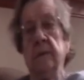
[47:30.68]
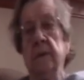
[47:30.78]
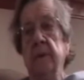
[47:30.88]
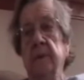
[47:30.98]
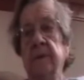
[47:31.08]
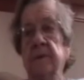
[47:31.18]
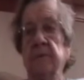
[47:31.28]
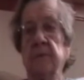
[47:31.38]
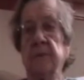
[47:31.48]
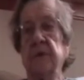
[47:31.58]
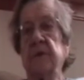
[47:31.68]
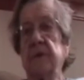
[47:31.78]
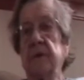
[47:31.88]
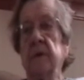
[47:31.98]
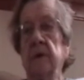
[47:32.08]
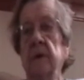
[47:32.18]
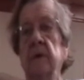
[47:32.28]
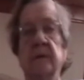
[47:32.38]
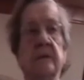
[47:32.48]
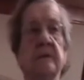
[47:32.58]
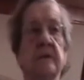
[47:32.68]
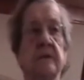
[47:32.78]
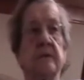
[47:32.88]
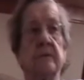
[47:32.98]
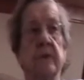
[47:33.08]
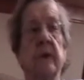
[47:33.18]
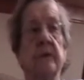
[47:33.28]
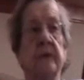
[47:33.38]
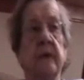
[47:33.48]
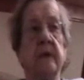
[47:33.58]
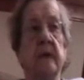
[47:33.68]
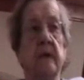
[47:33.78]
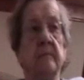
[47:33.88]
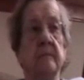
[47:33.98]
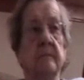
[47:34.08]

It was just regular daytime.